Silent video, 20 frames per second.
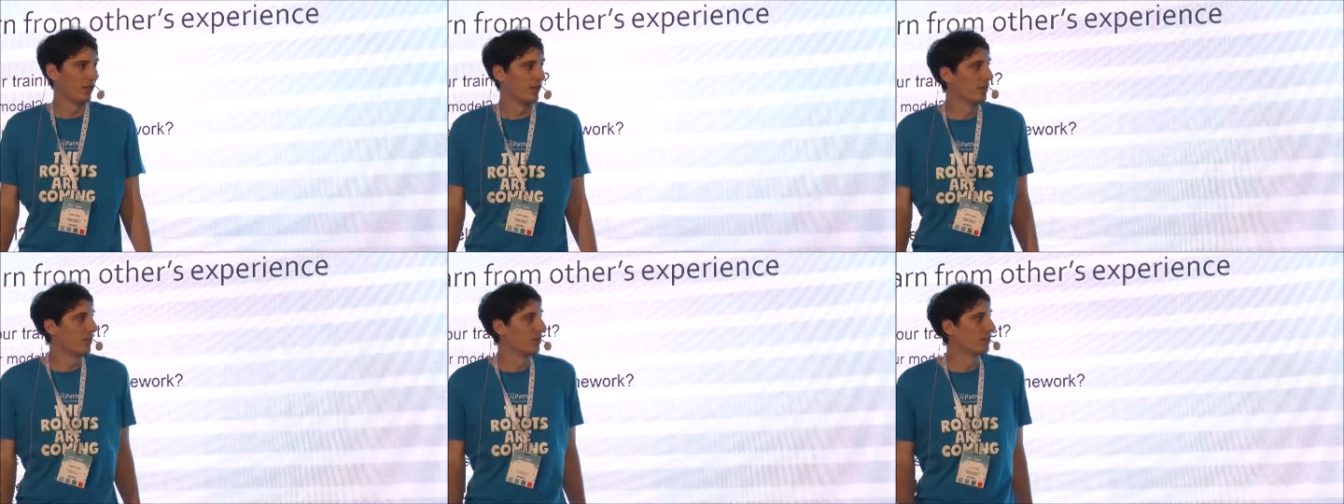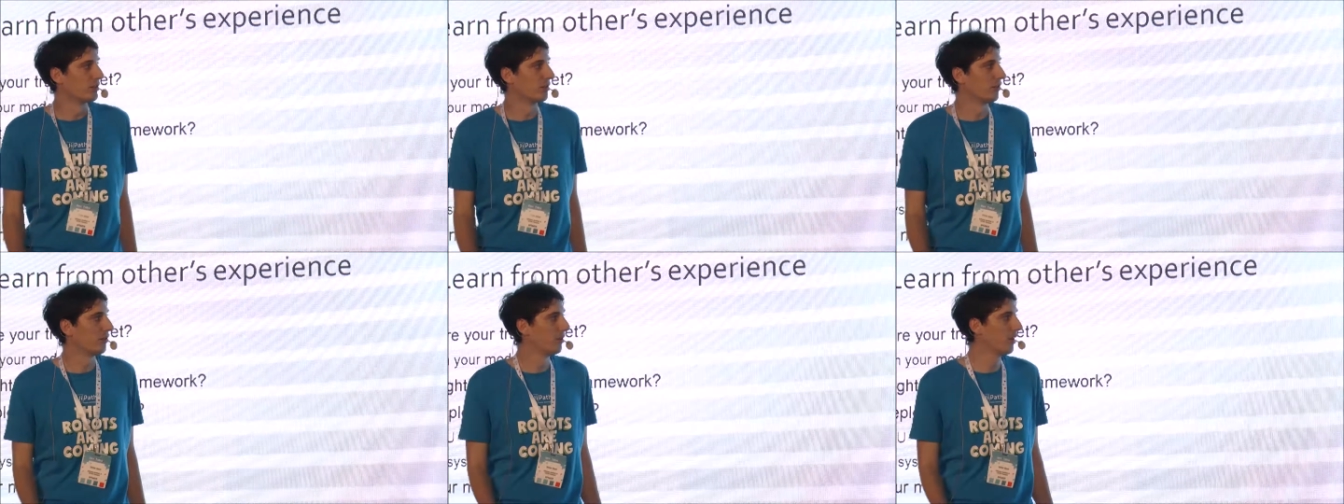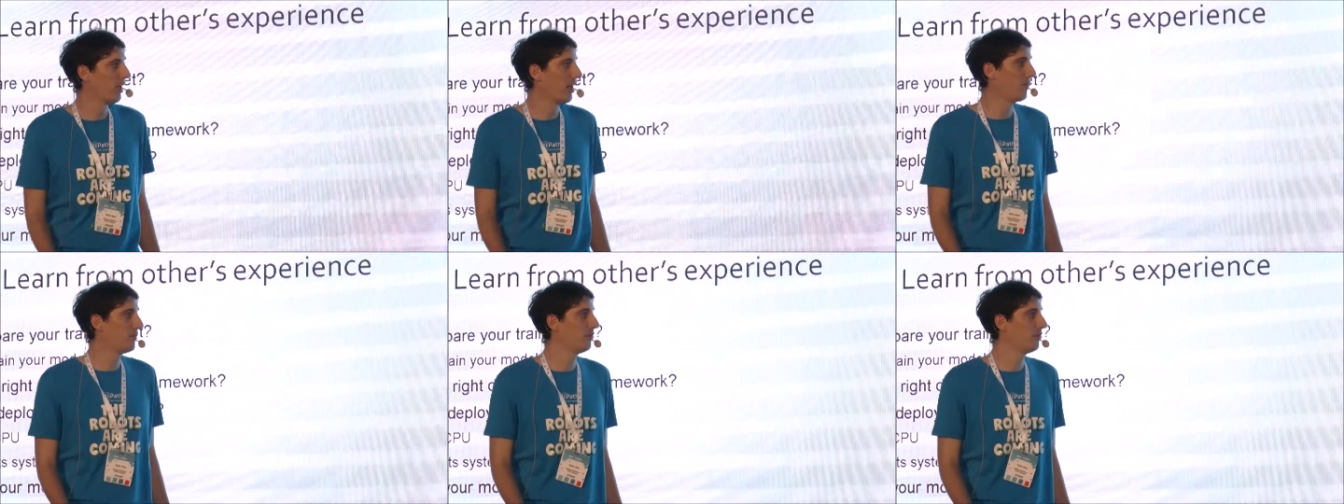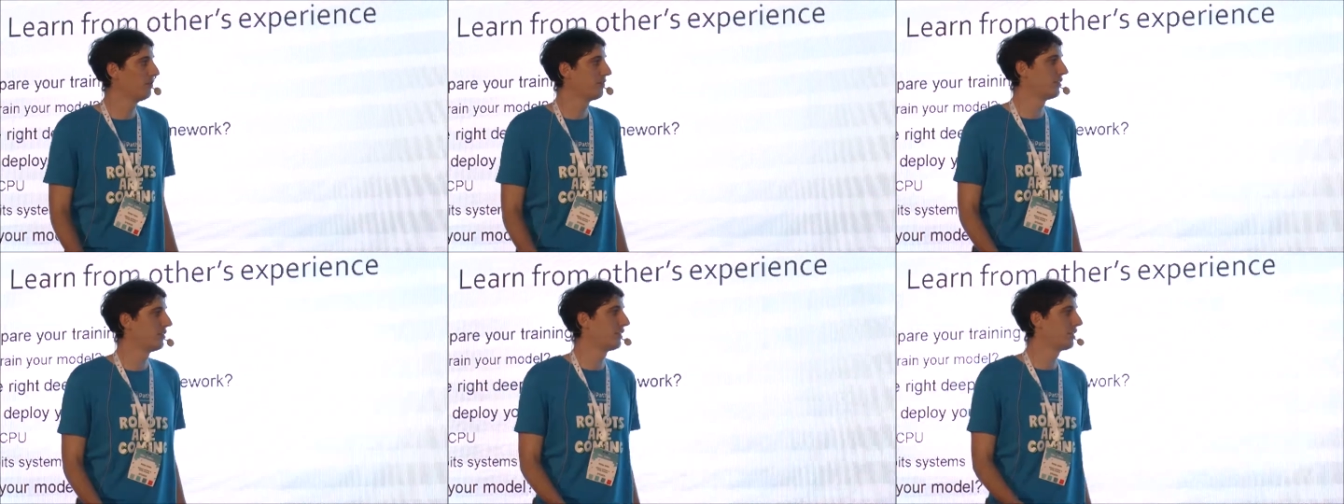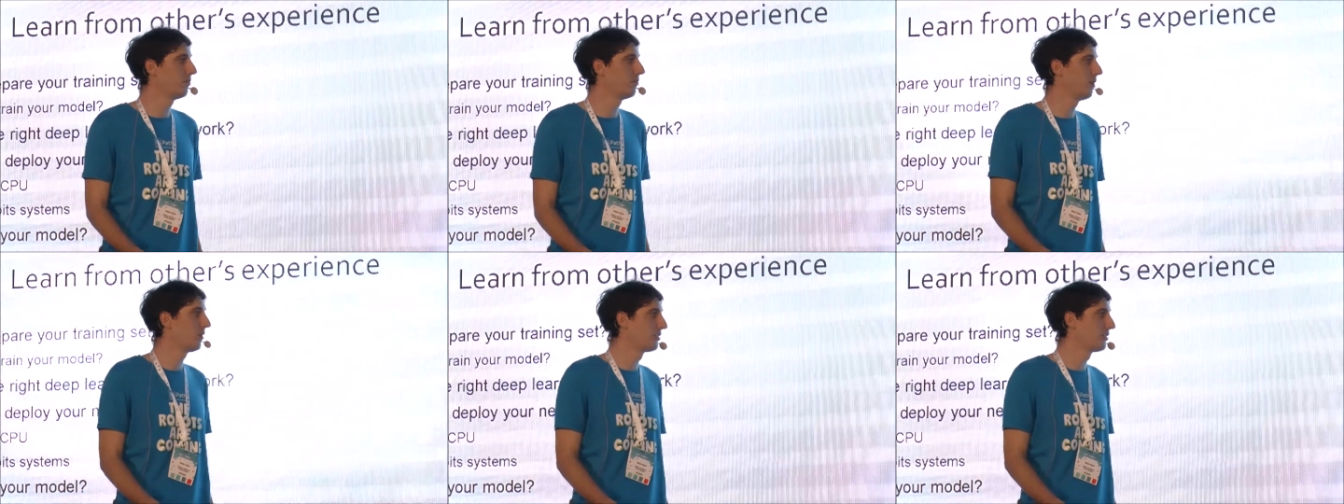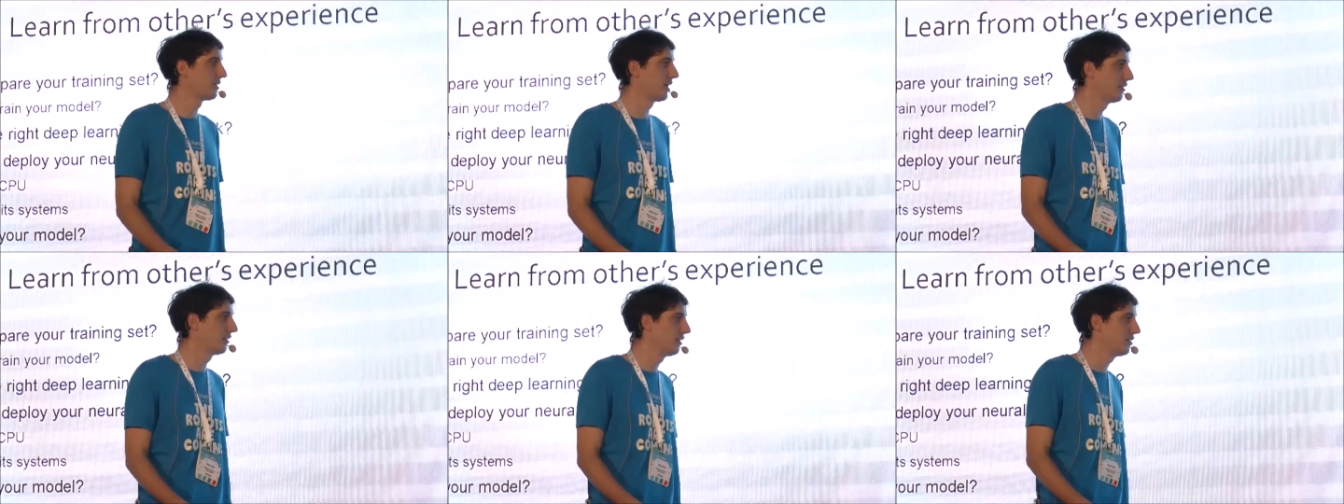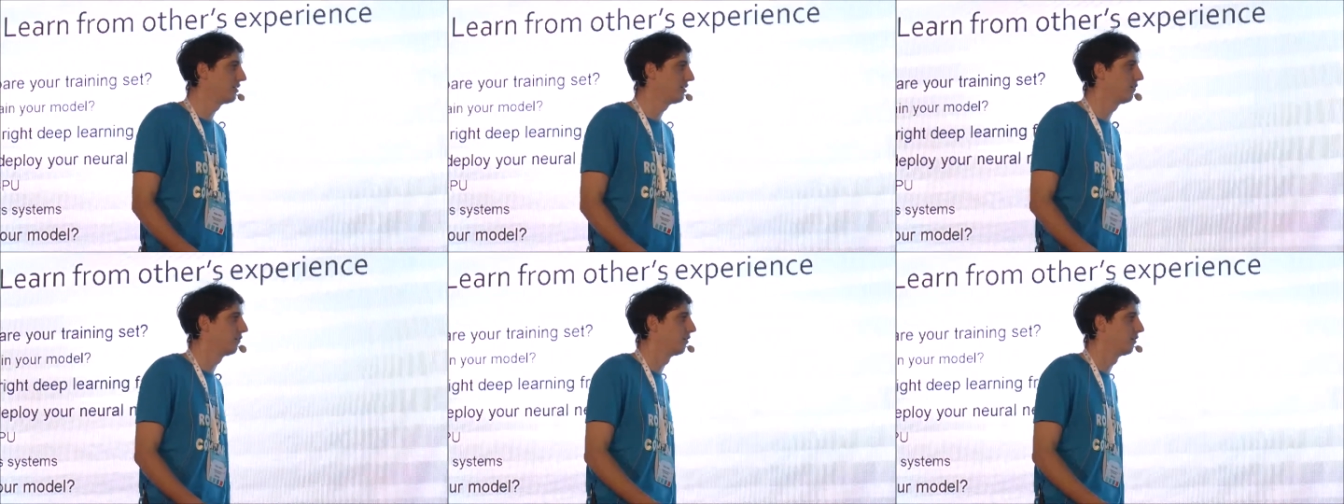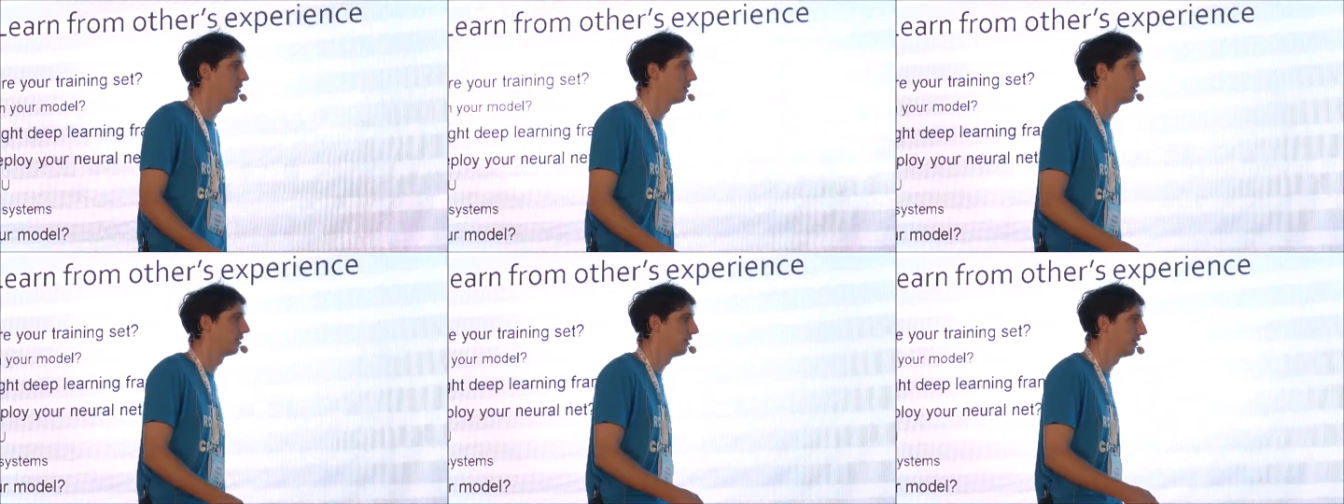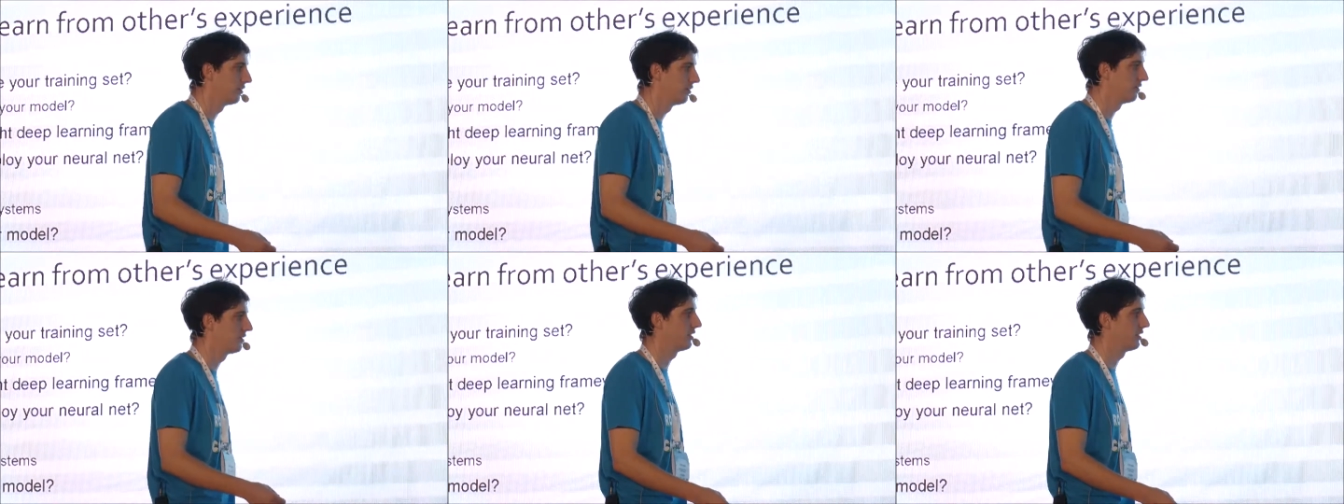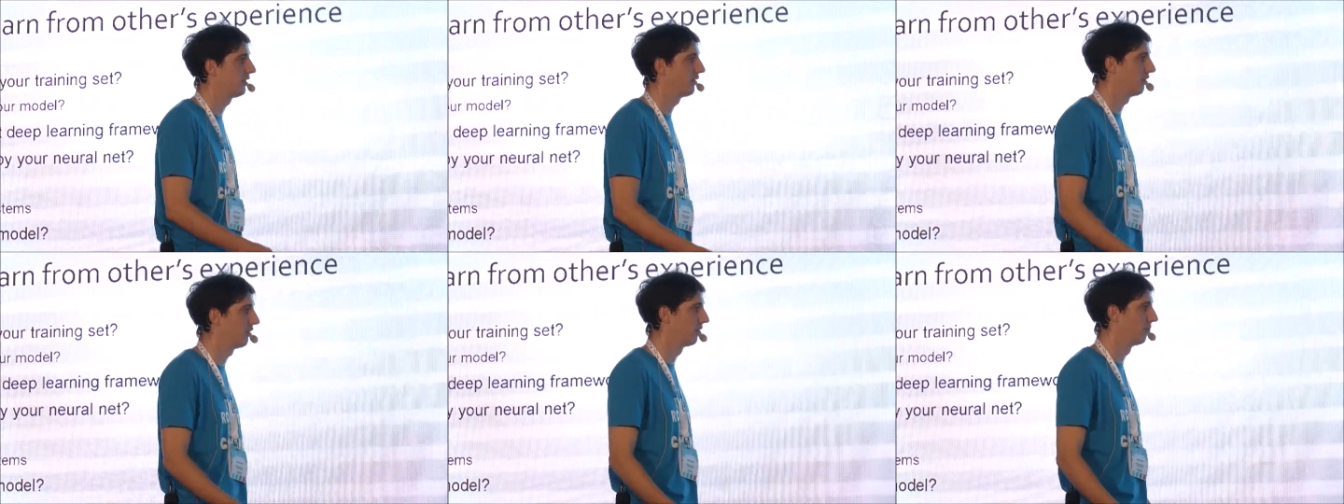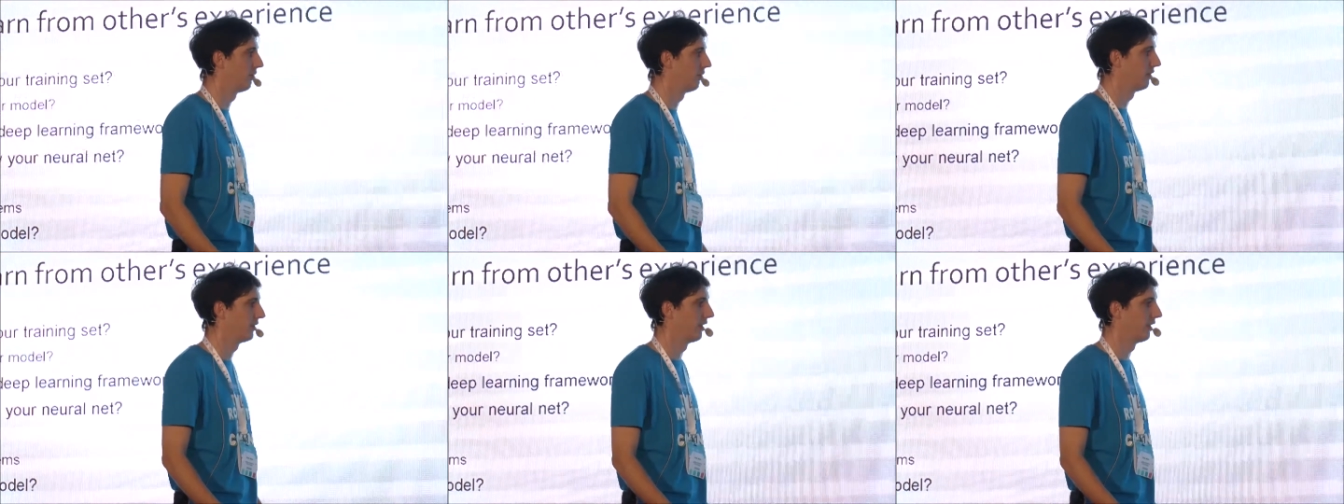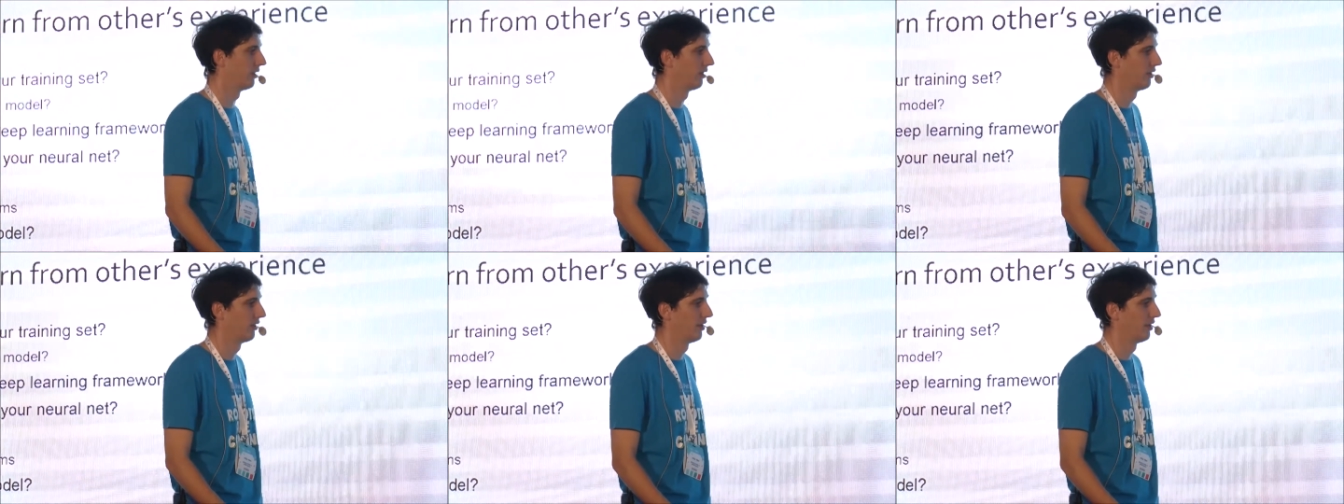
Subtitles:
So you have to think about strategy for reducing your model.